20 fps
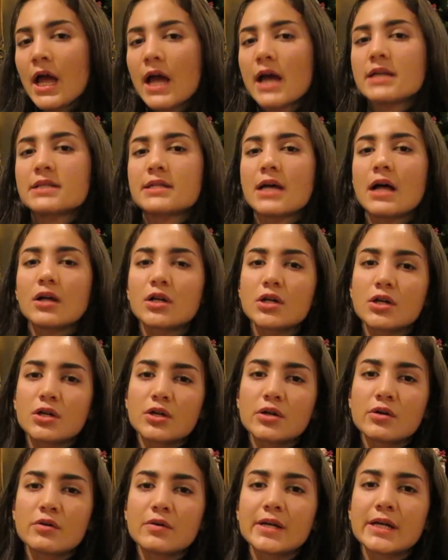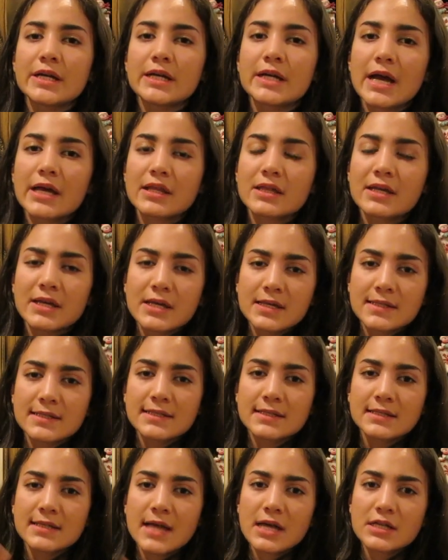And El Cucuy, I think, is
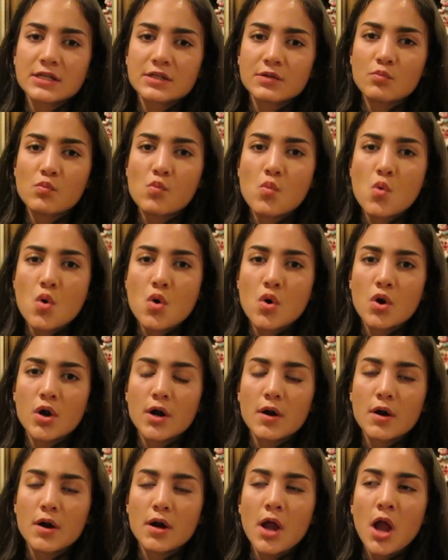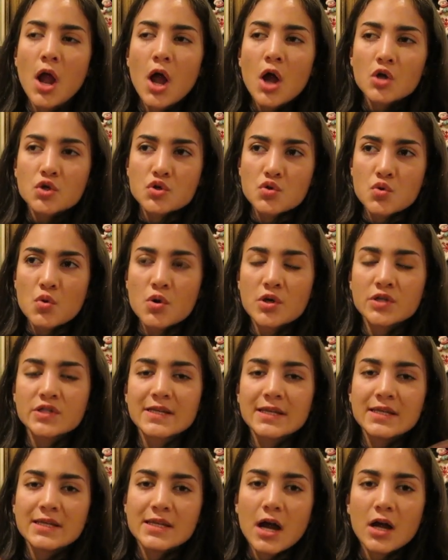set more
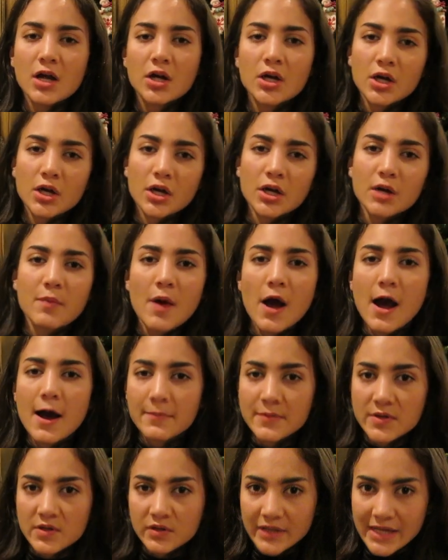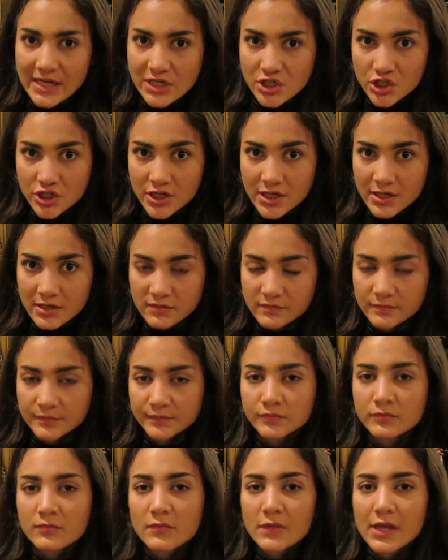towards a younger population,
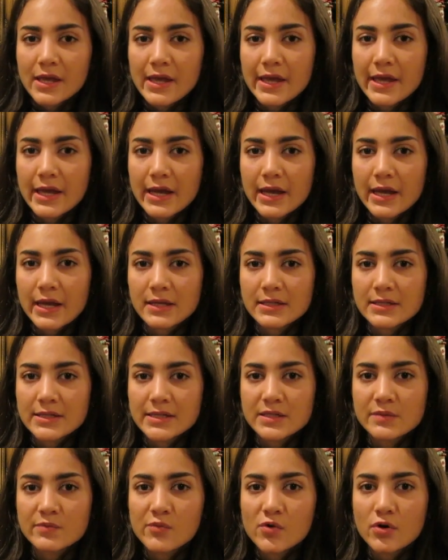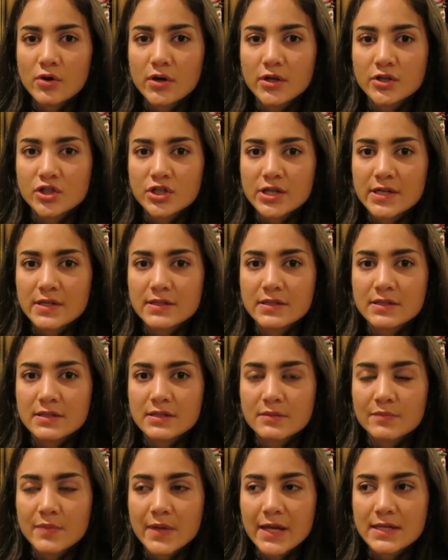and it's more
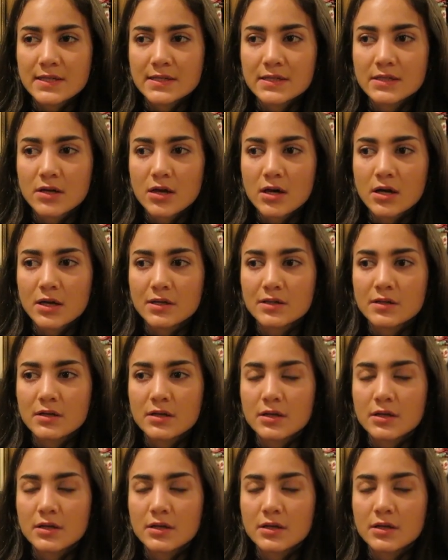just based on